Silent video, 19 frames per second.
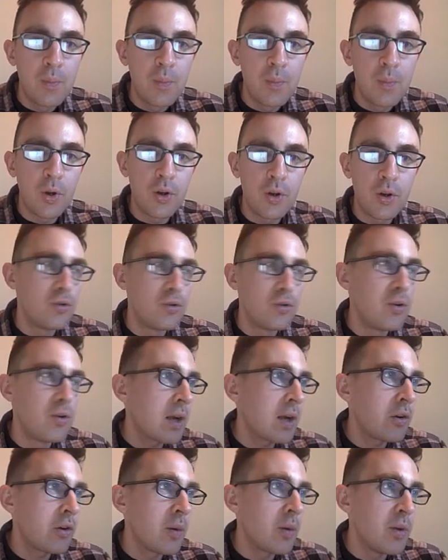because you're
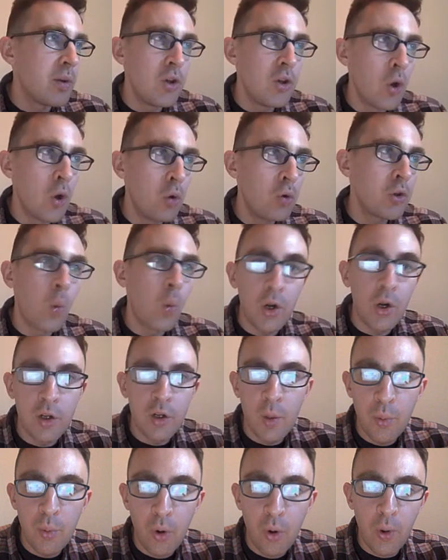not going to be the only one
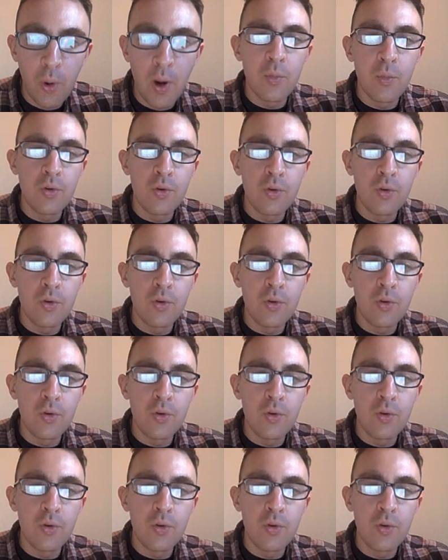in the program